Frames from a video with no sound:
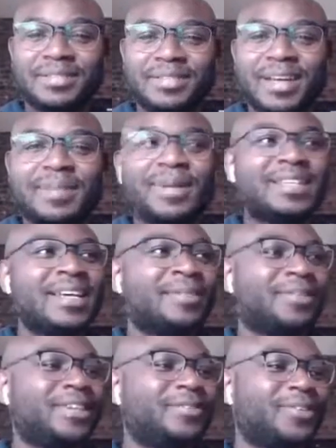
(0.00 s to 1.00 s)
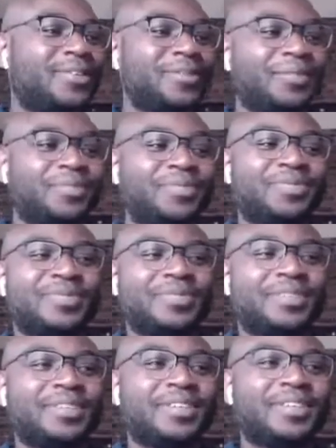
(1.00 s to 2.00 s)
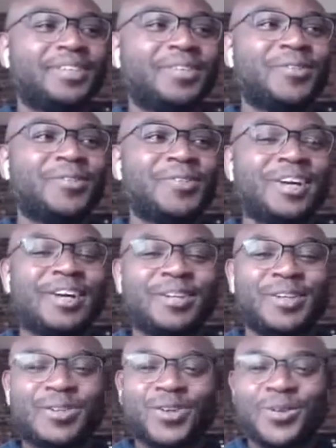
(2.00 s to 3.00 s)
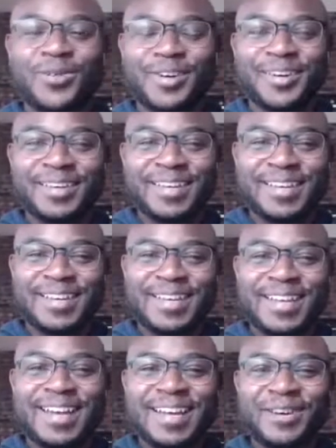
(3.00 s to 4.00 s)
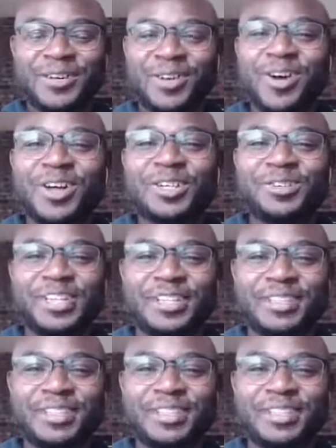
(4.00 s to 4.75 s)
How many times have you've looked over at your laundry